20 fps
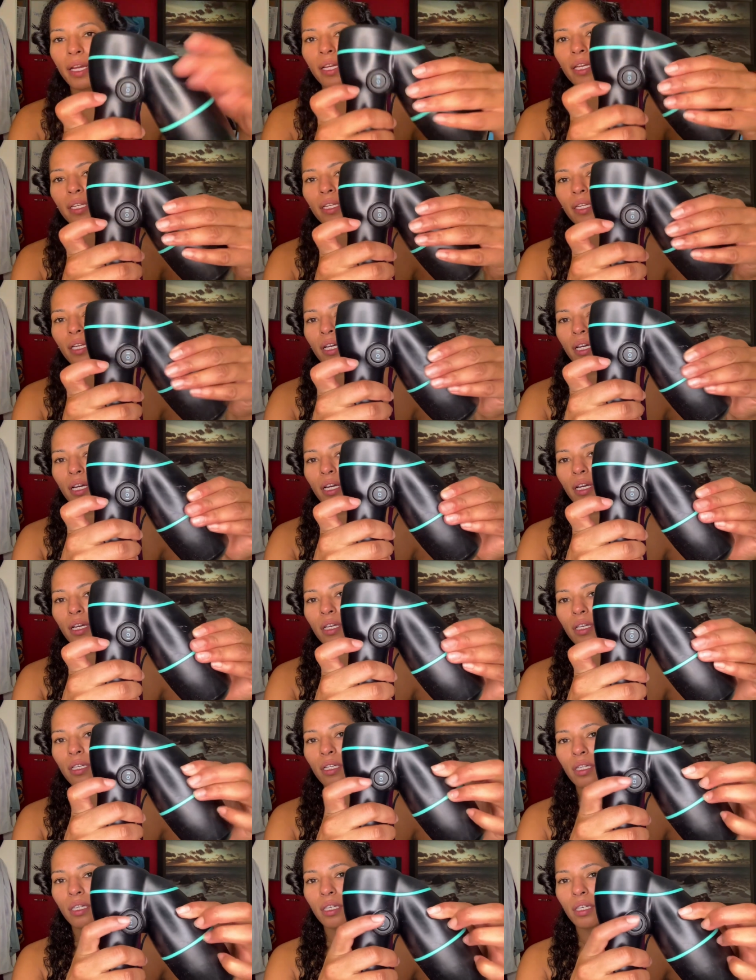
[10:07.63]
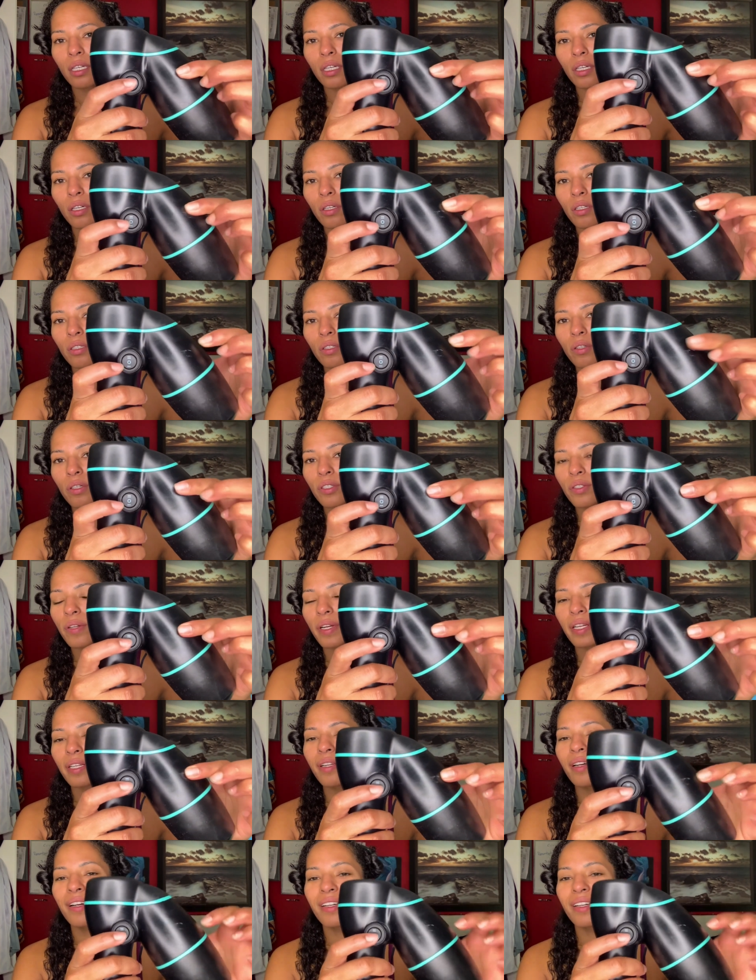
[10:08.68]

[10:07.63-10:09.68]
and, uh, or sorry,